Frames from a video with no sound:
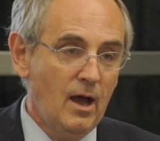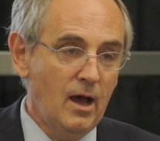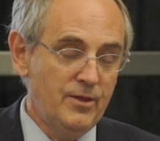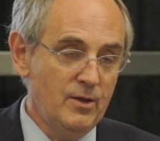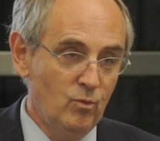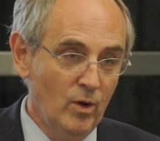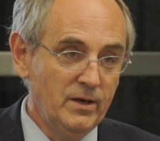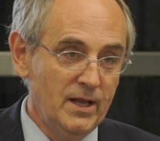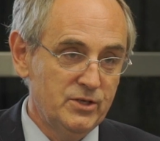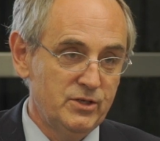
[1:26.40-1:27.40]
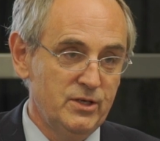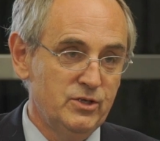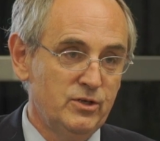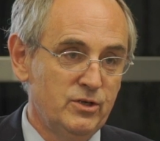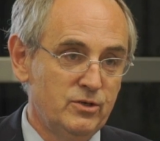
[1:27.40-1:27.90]
I think one lesson
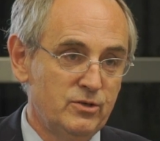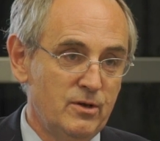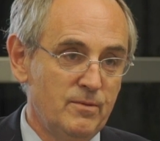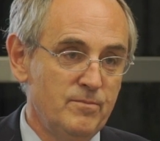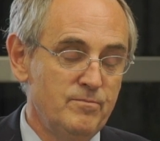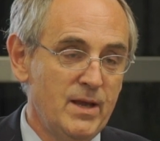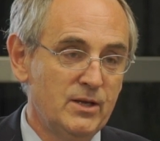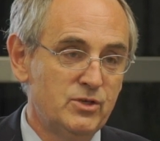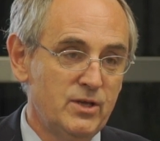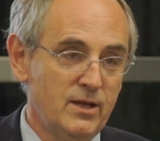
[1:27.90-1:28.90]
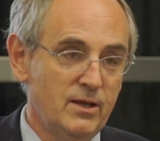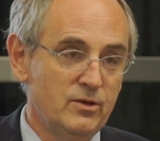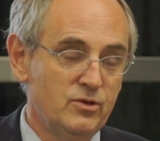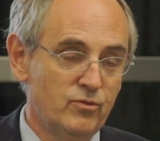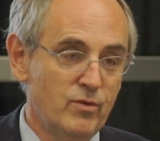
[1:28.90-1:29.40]
is that
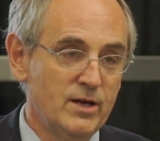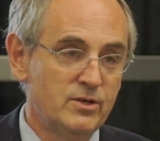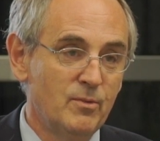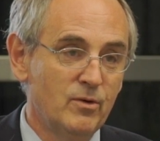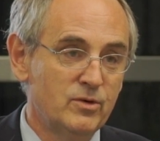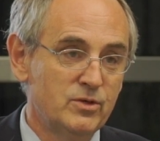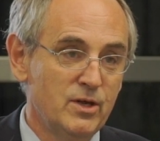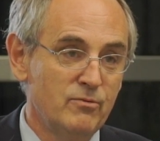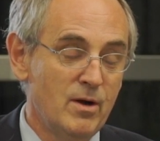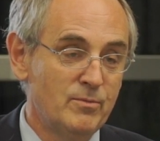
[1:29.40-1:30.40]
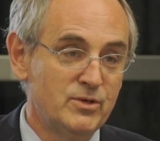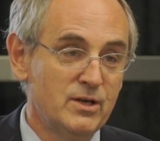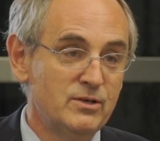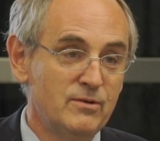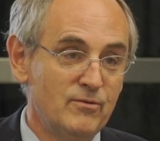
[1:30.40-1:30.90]
mixing direct democracy and
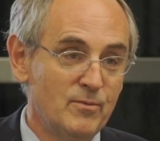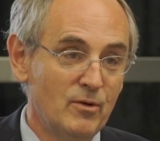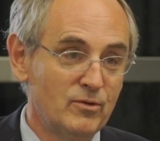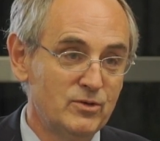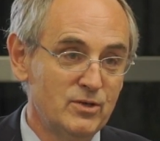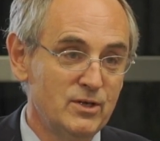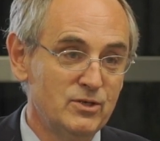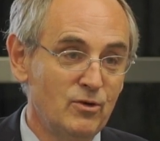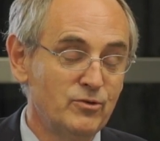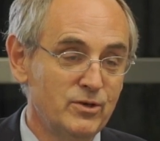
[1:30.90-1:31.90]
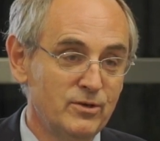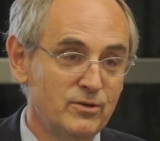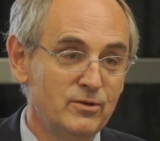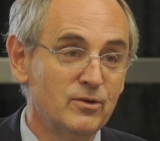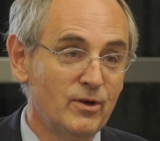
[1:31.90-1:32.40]
representative democracy is not a
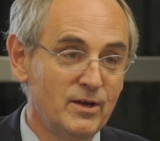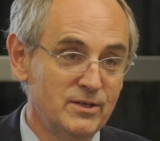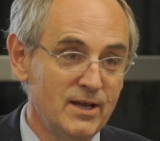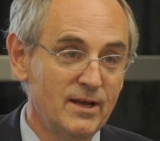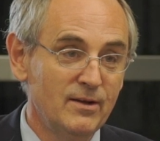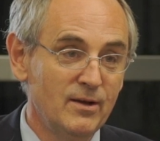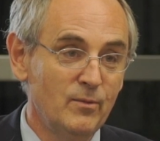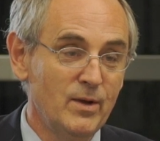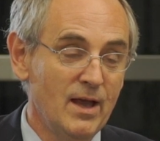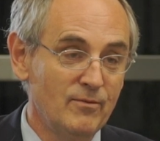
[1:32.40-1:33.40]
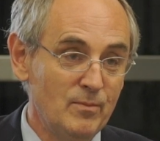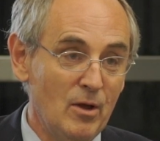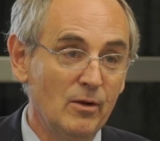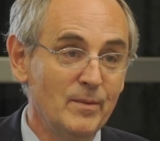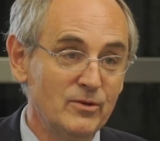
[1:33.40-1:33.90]
good idea, and we have a
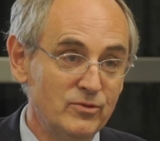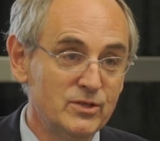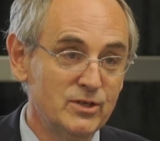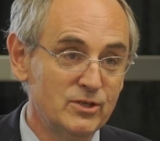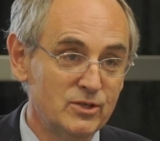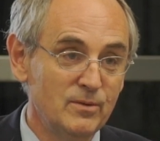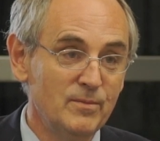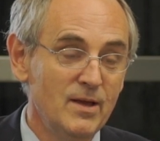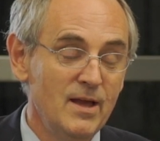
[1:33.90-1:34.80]
parliamentary system.